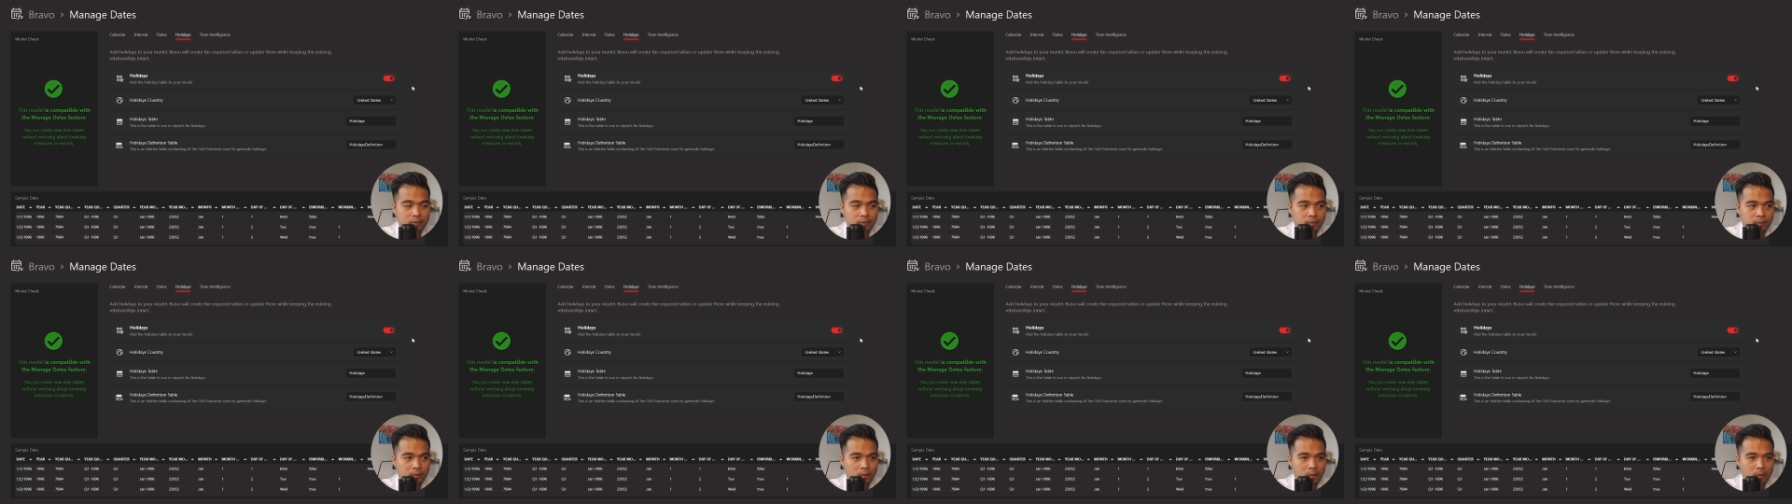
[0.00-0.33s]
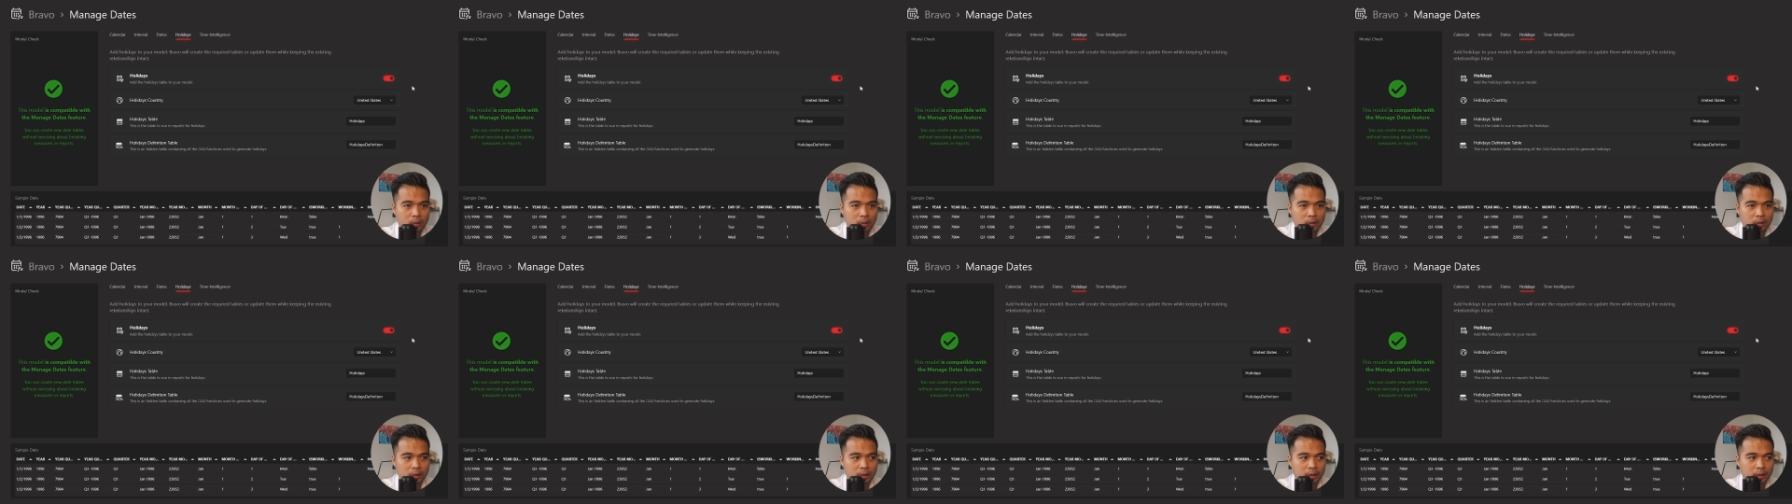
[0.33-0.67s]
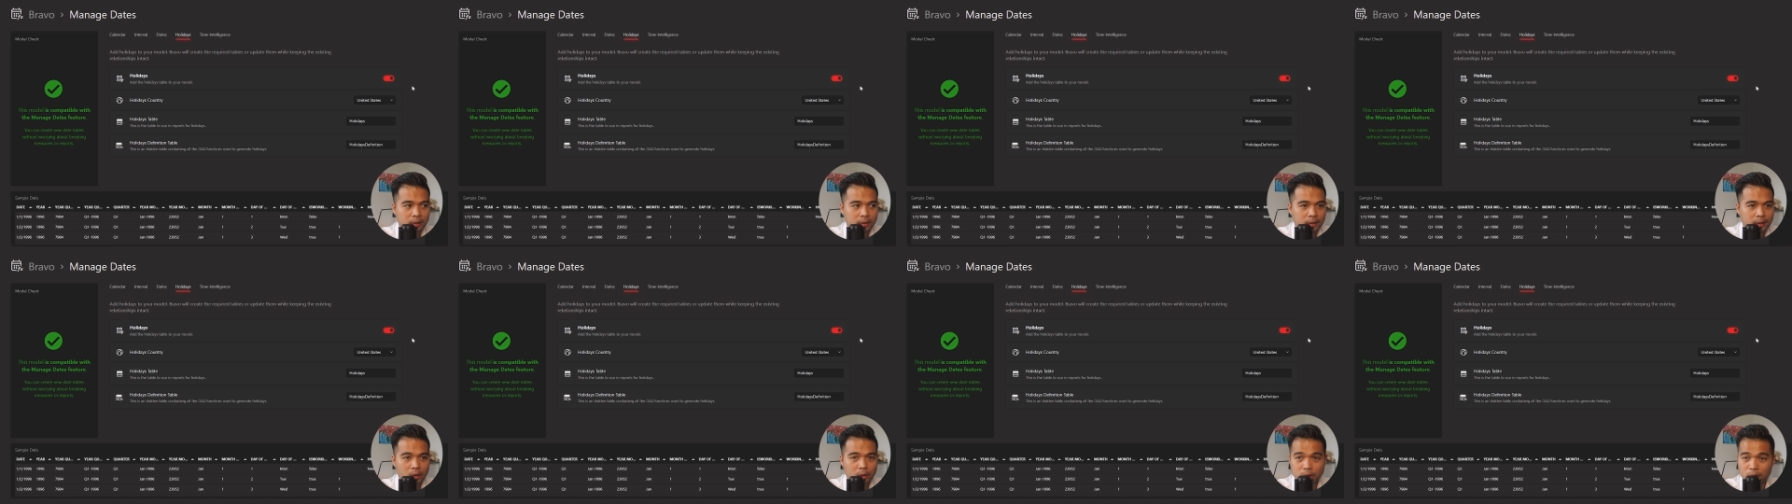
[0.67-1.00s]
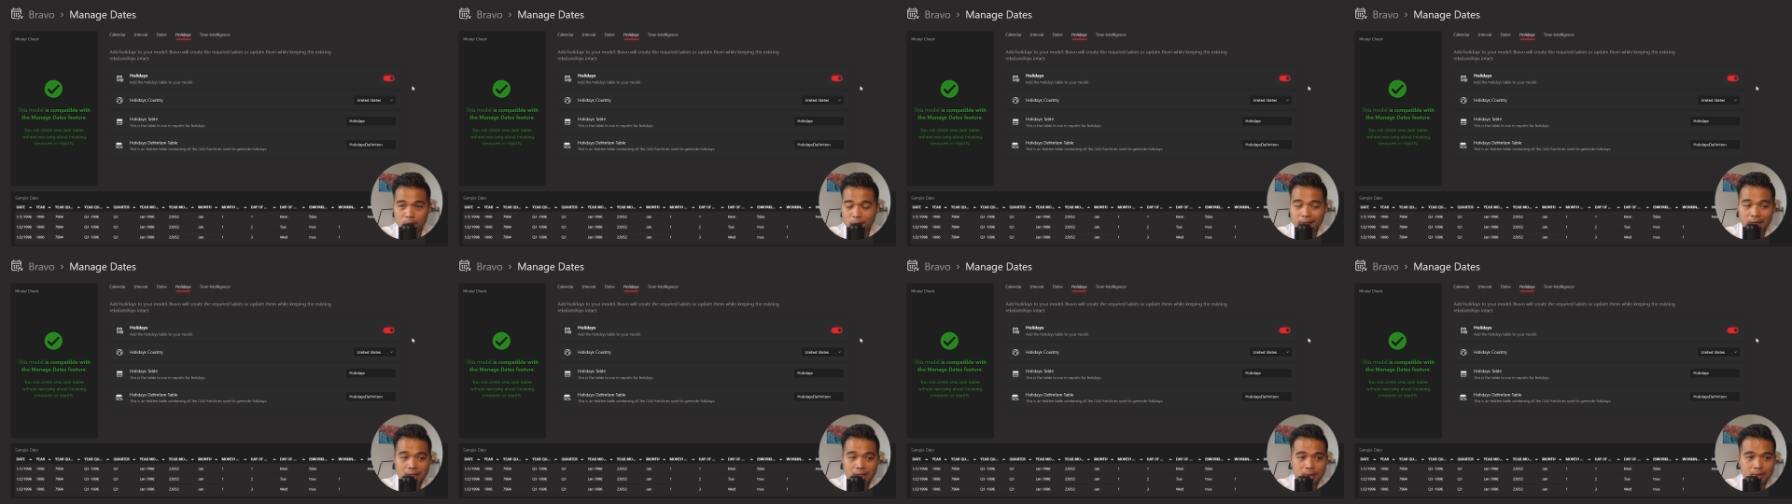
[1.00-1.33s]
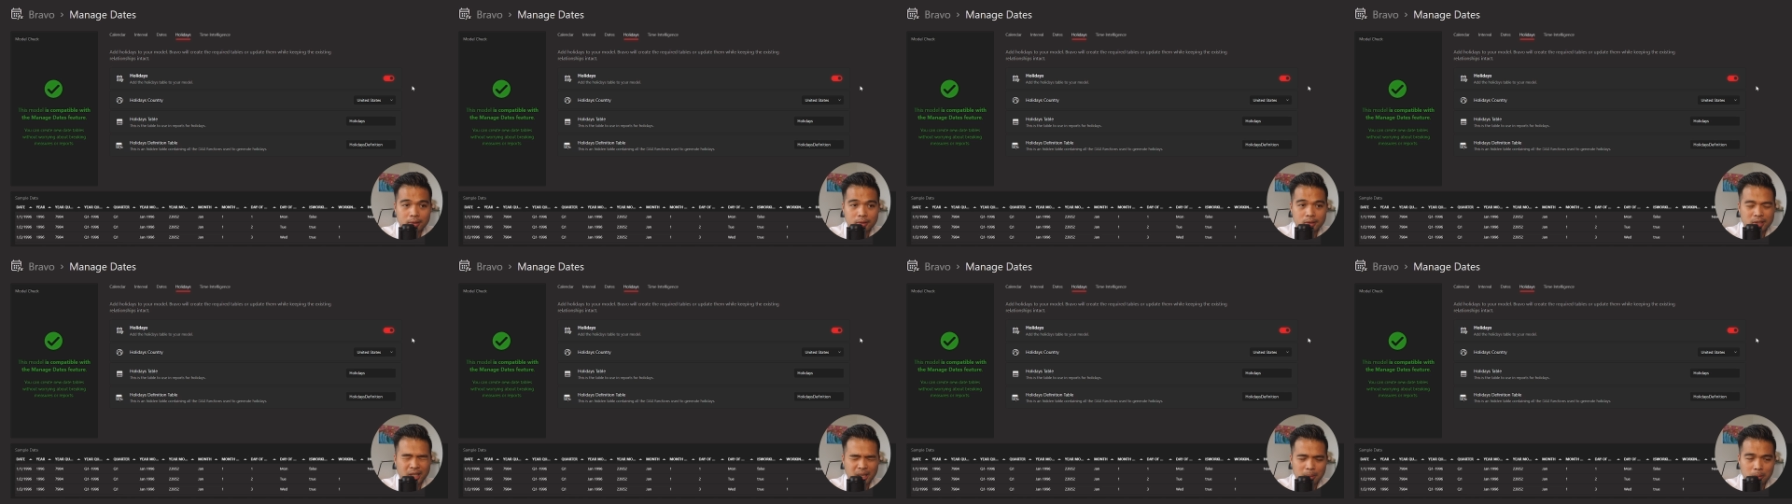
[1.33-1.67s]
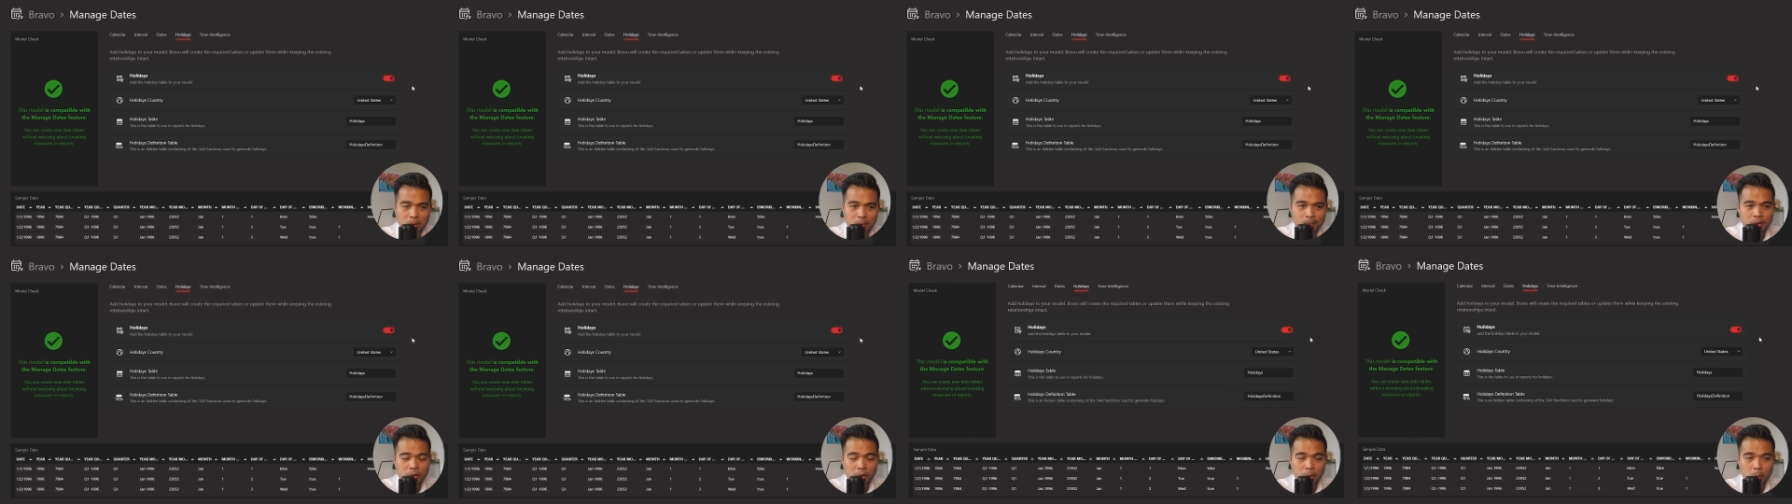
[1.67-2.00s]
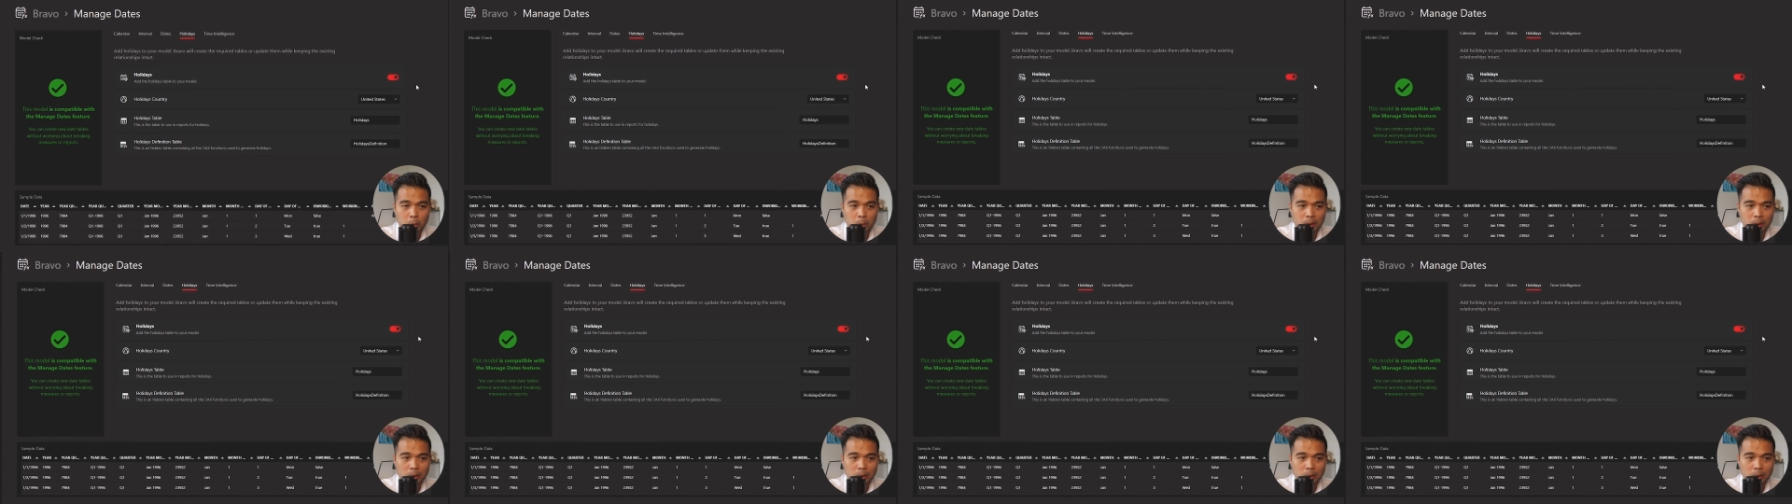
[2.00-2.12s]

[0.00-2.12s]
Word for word: for on your calendar table. So it